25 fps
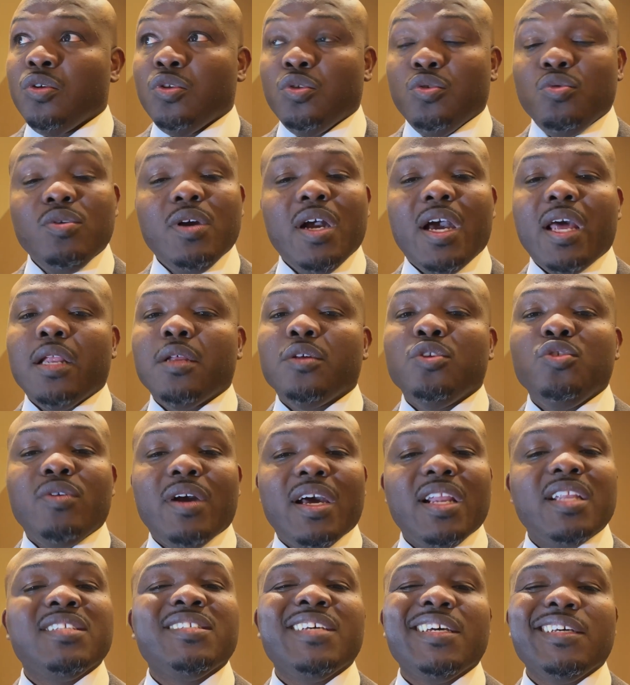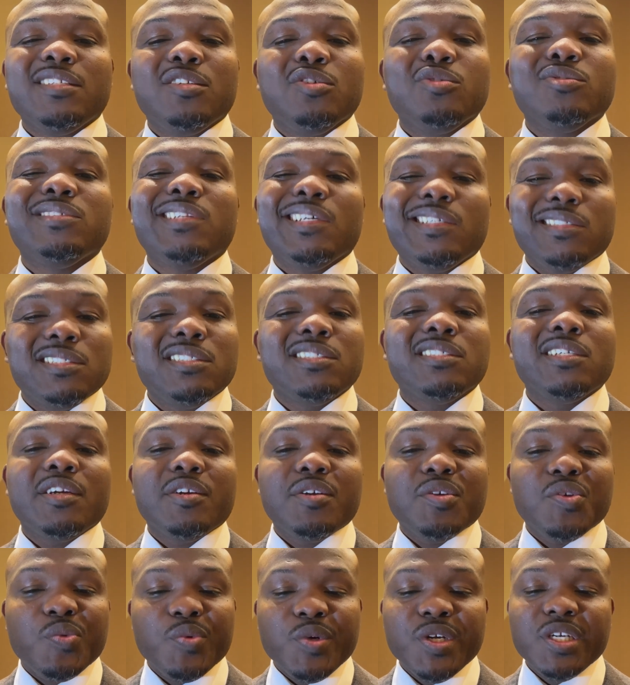you gotta take those
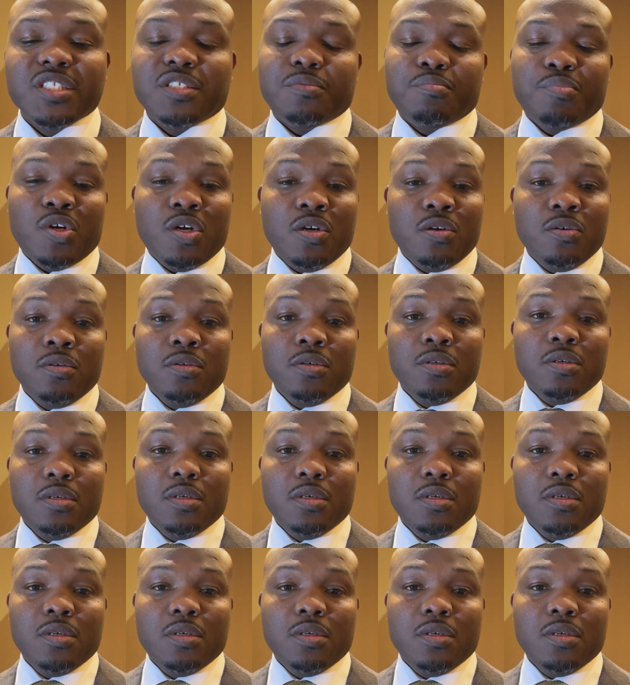necessary risks, bro.